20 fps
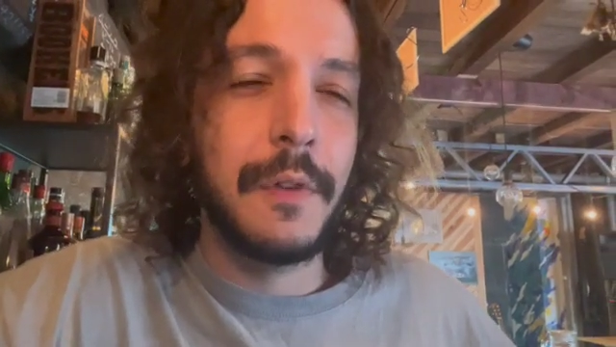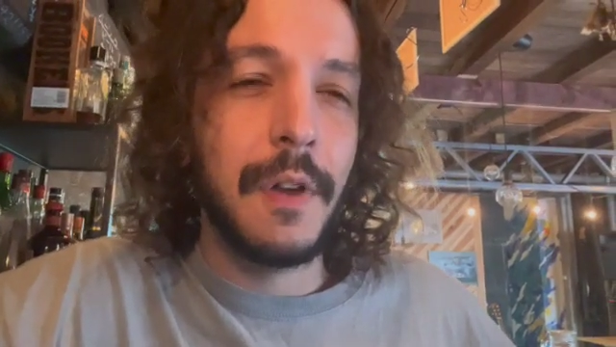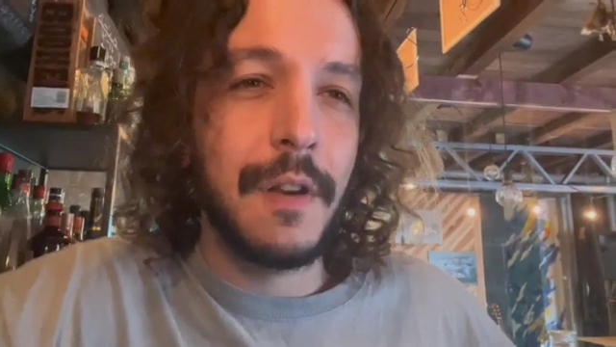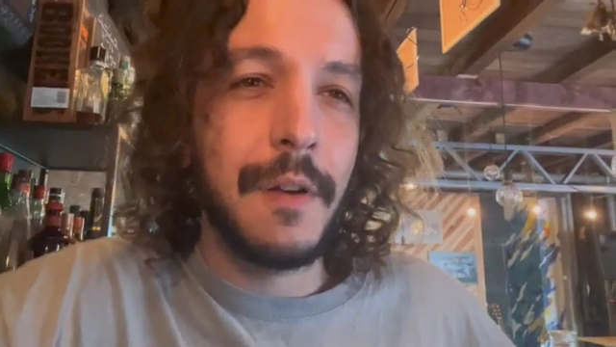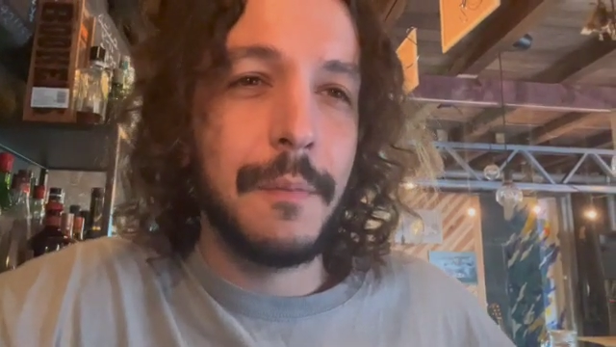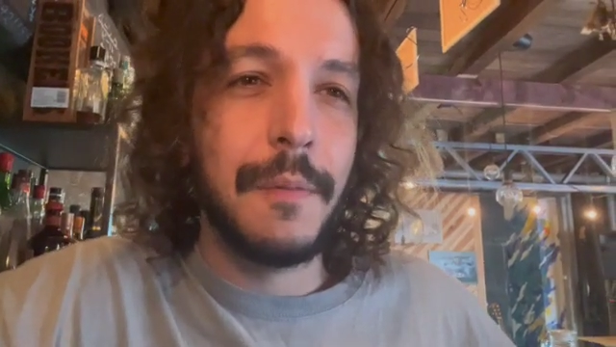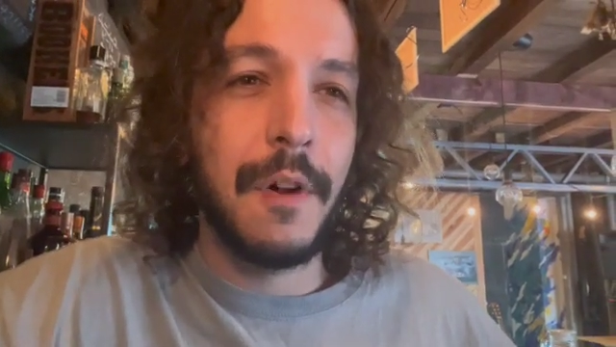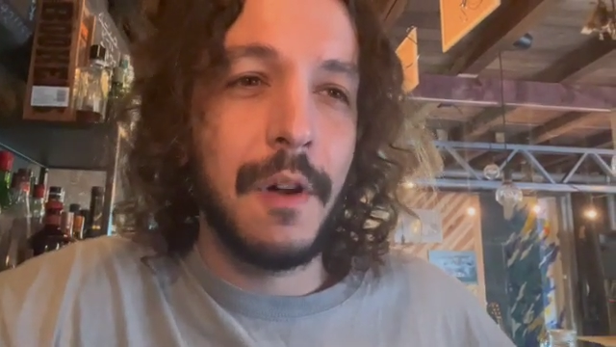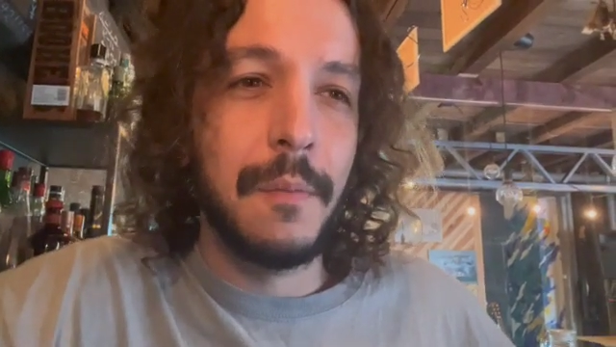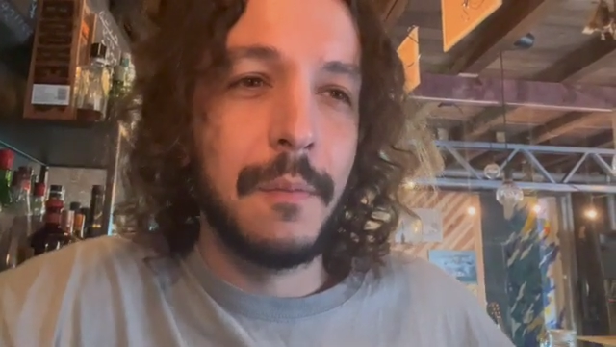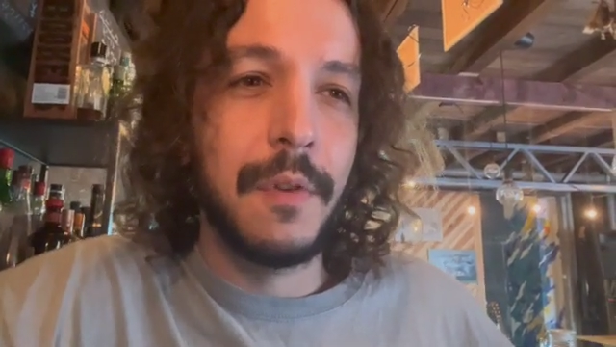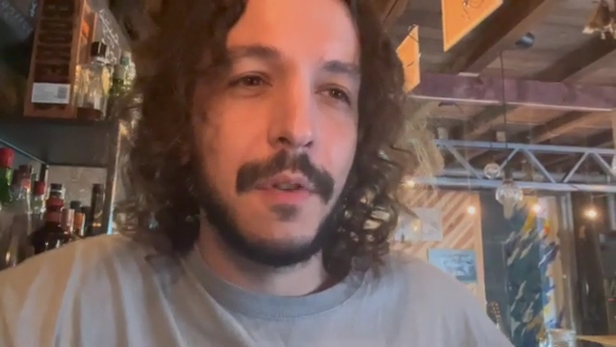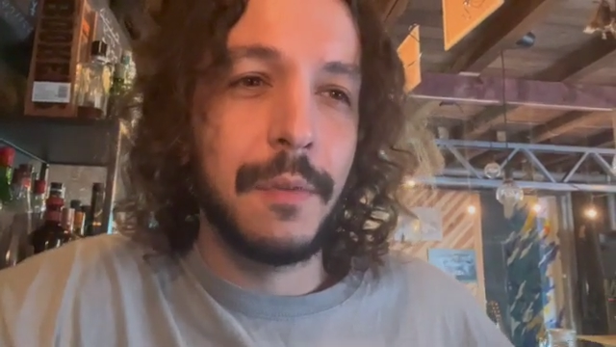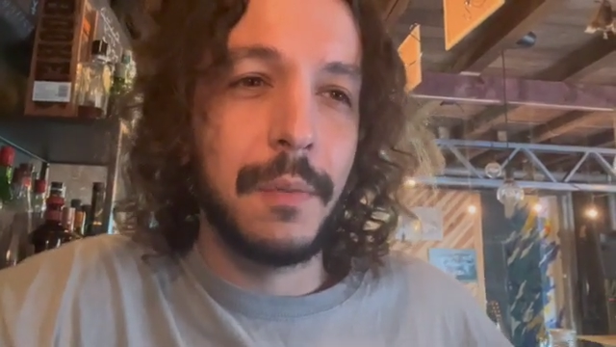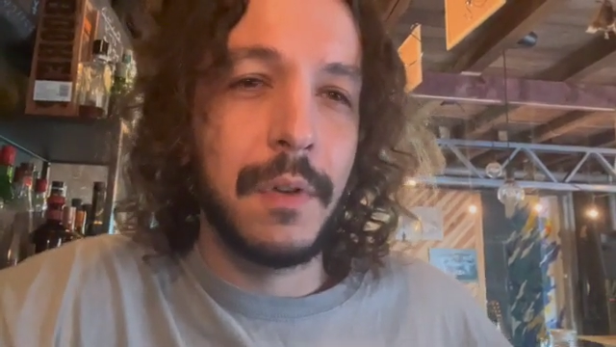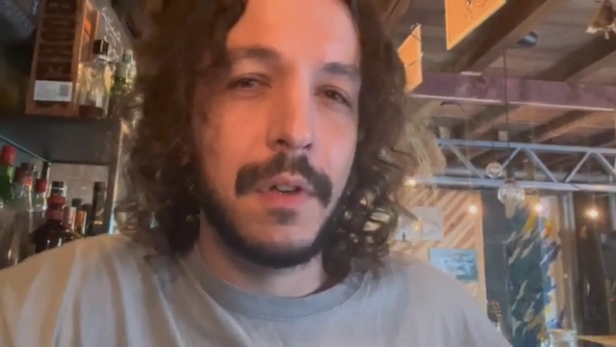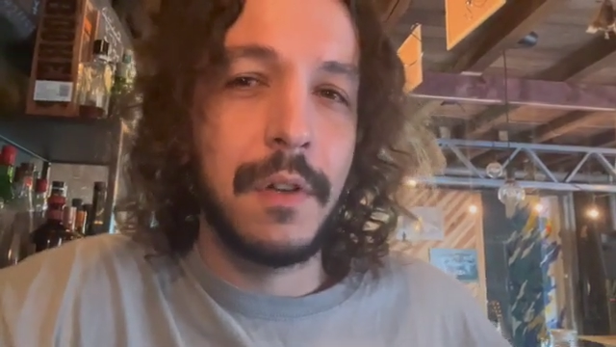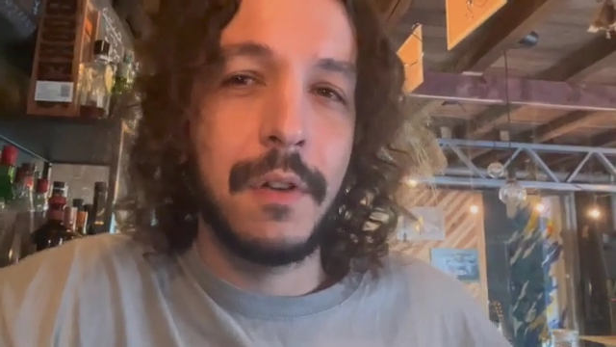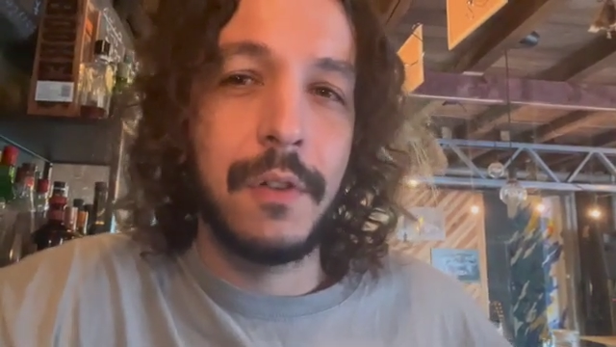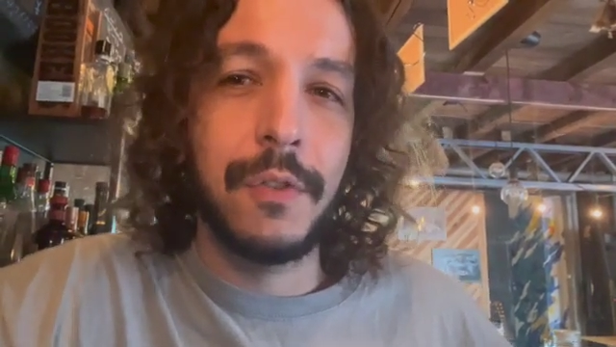got a problem with
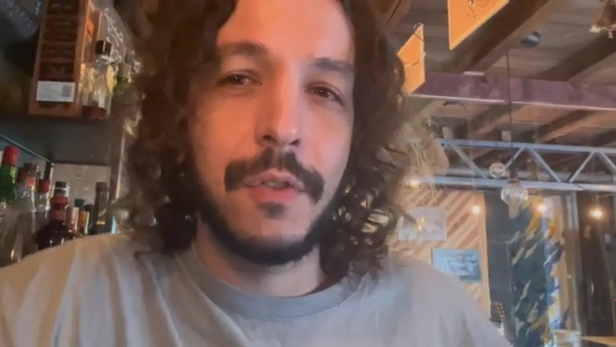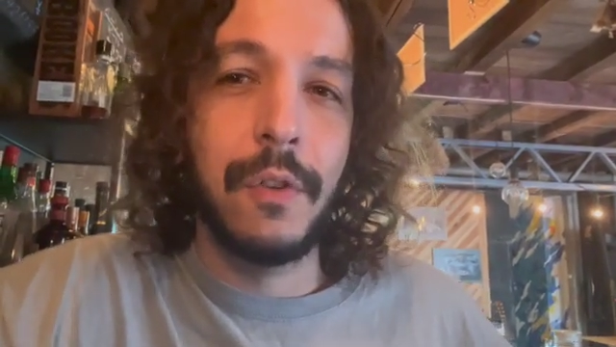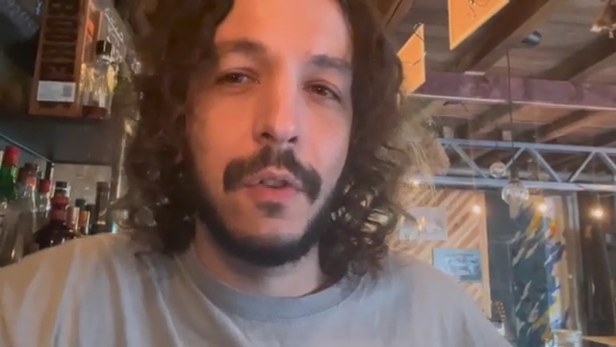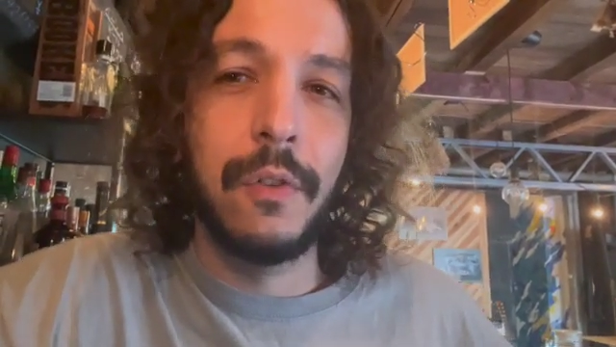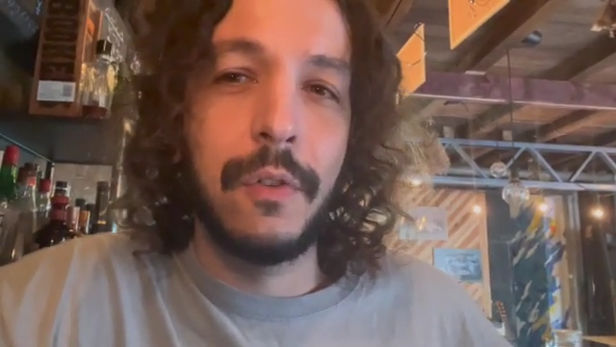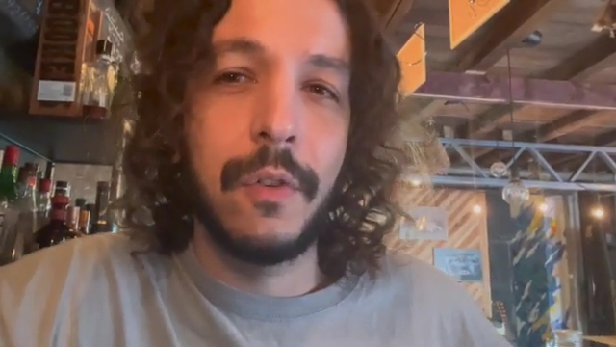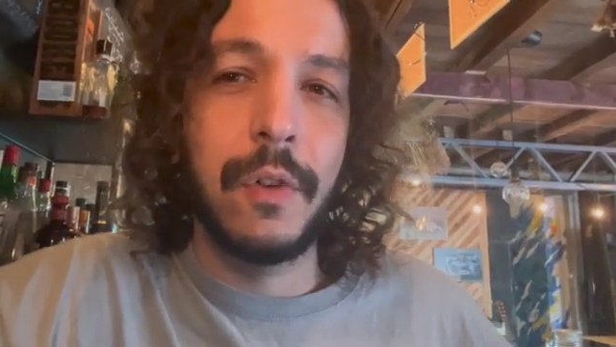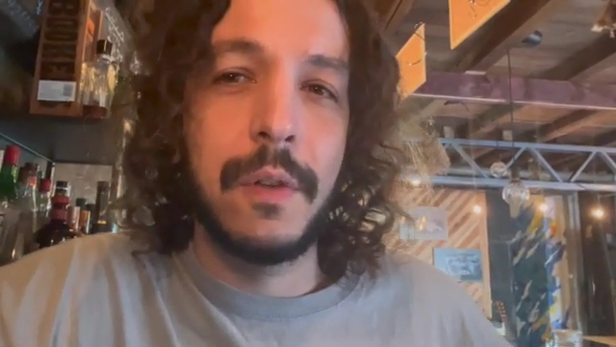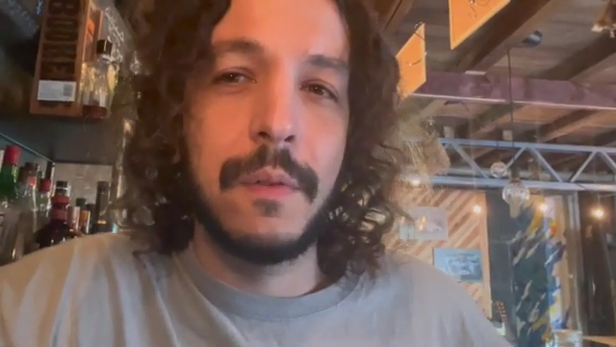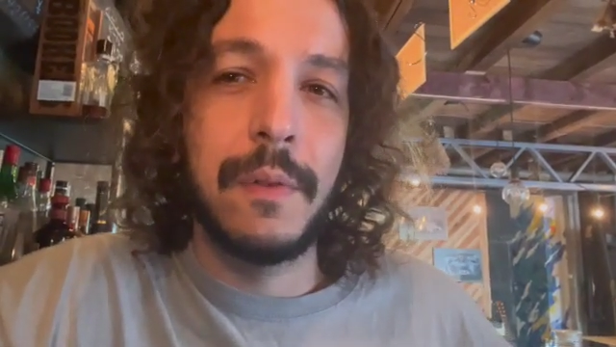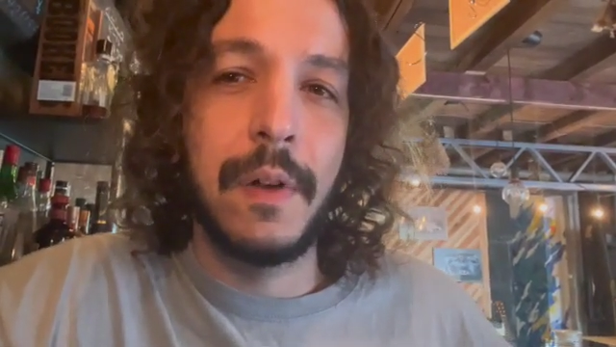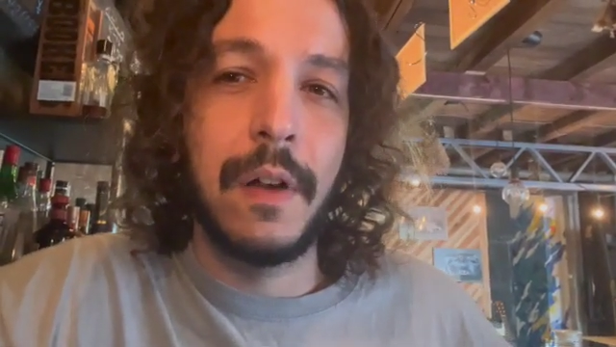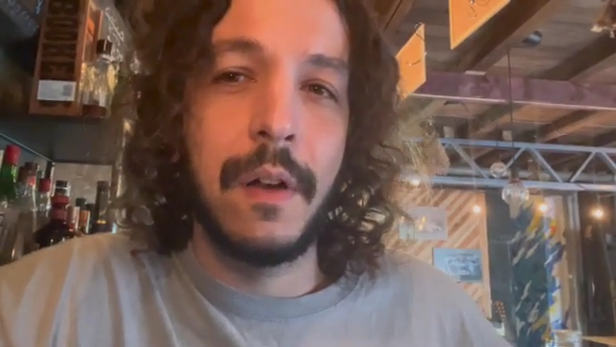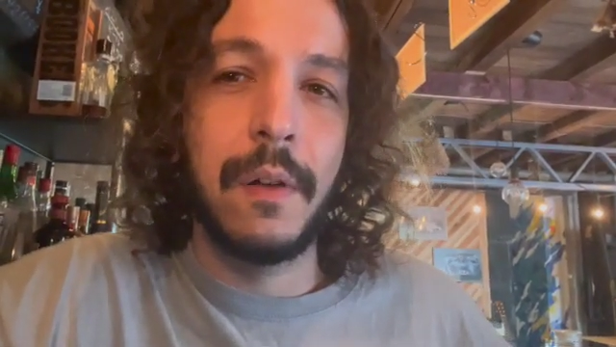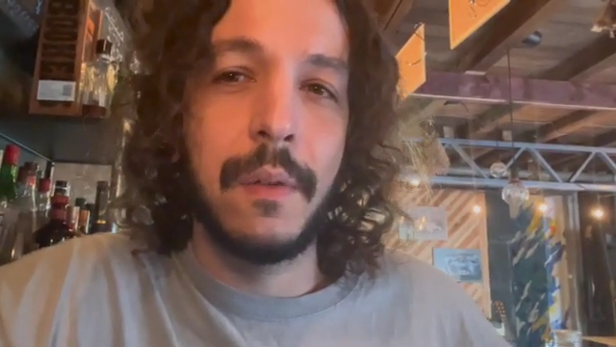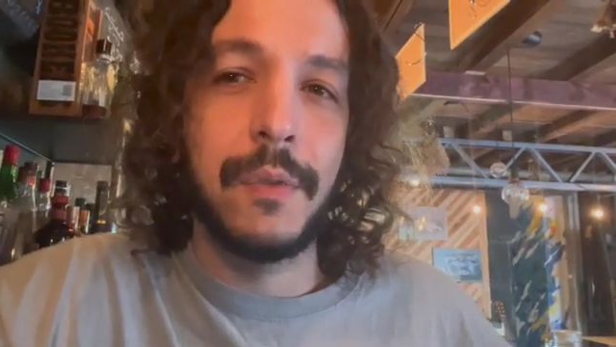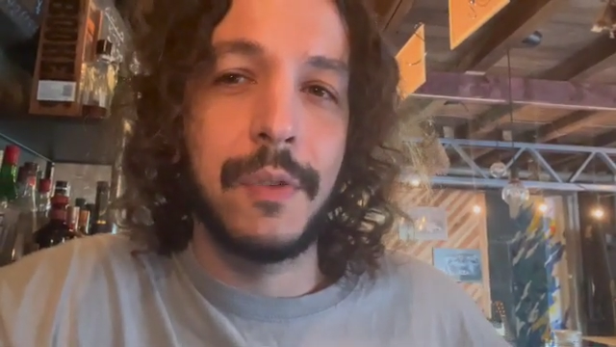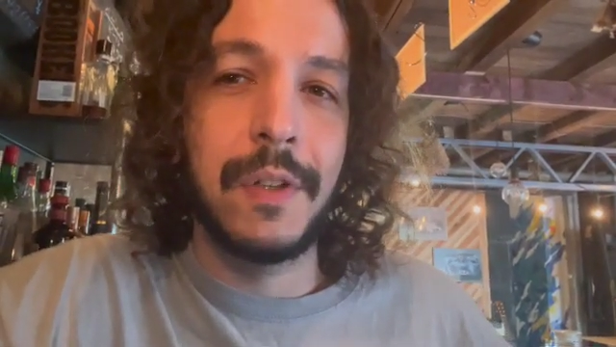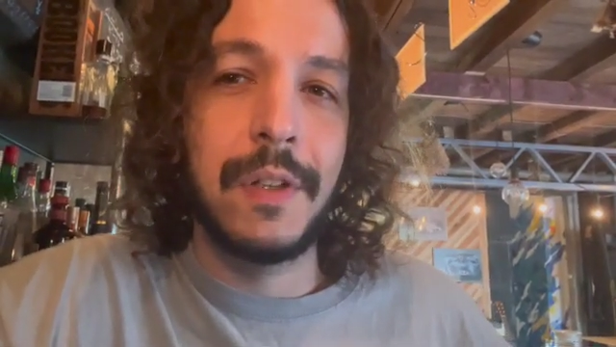one of your solenoid valves,